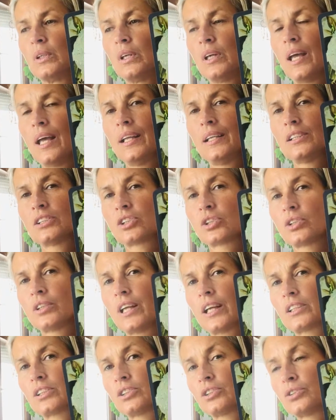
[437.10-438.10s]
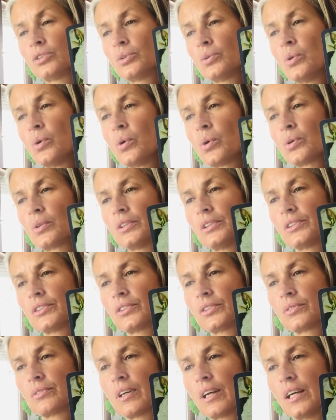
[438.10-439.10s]
And it's connected to
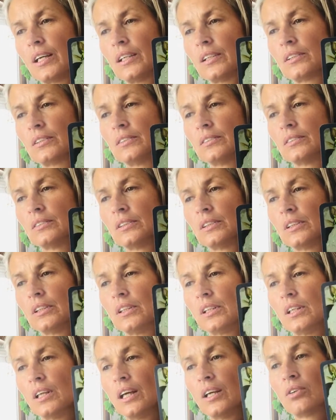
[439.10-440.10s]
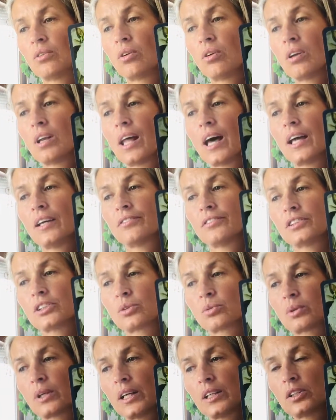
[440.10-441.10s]
Horus, right? And all life is
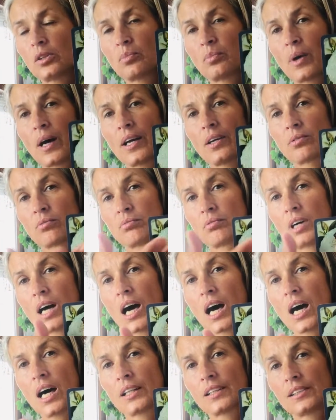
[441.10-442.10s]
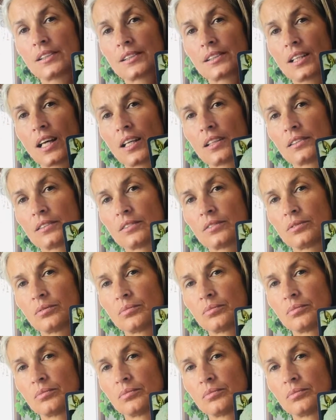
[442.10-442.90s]
created by Ra, the sun.